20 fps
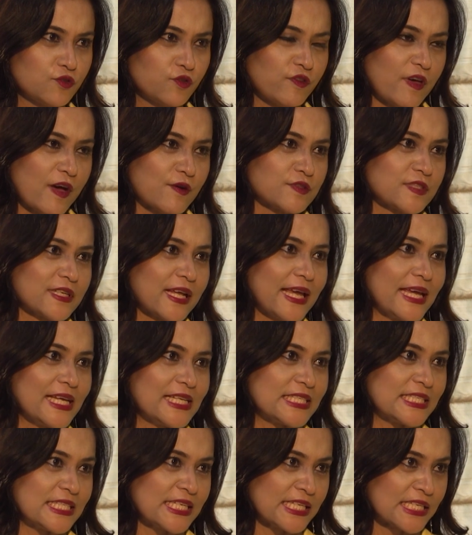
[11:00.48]

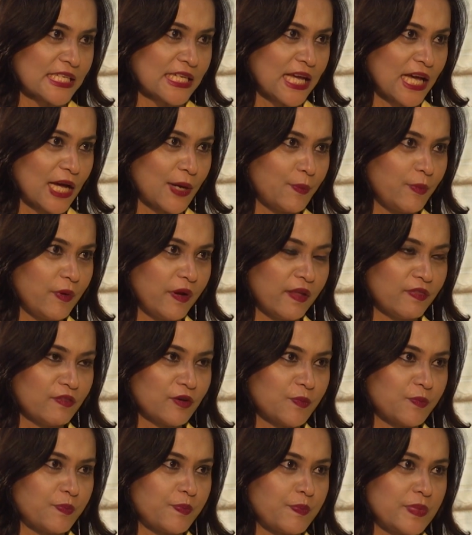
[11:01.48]
2018,
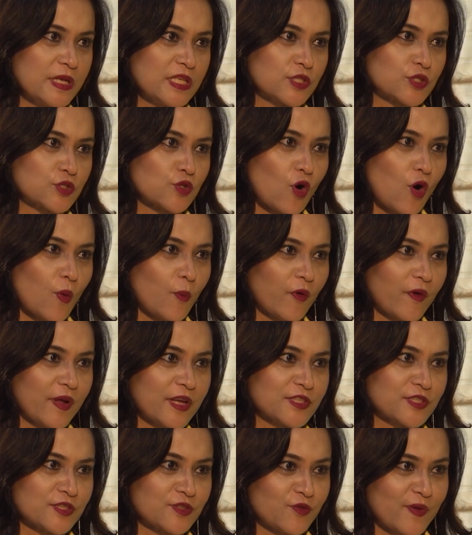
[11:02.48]
Birendra Peace
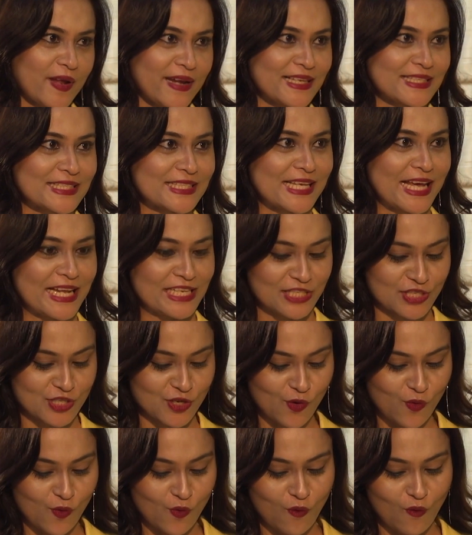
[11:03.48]
Operation Training Center
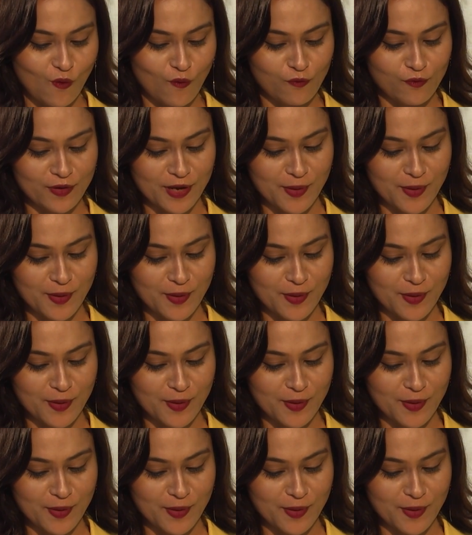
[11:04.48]
of